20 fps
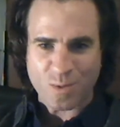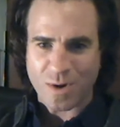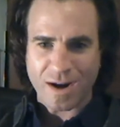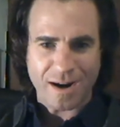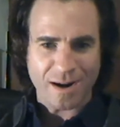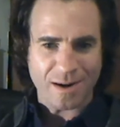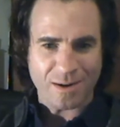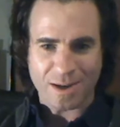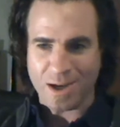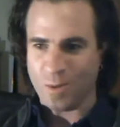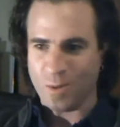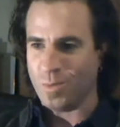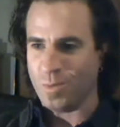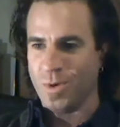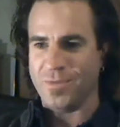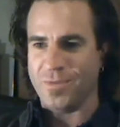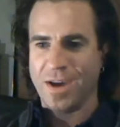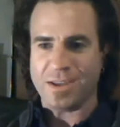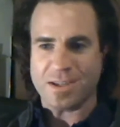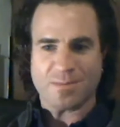where
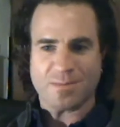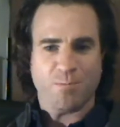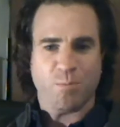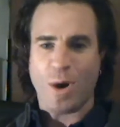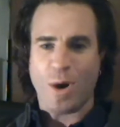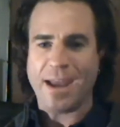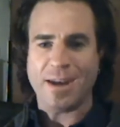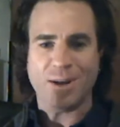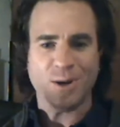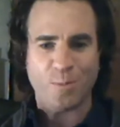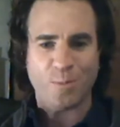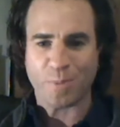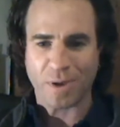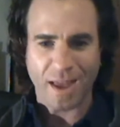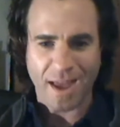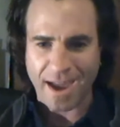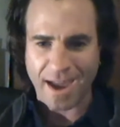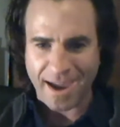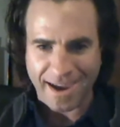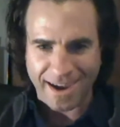we've got this brand new
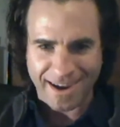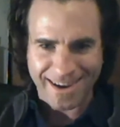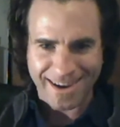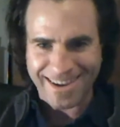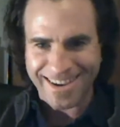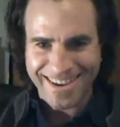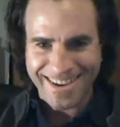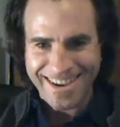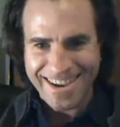play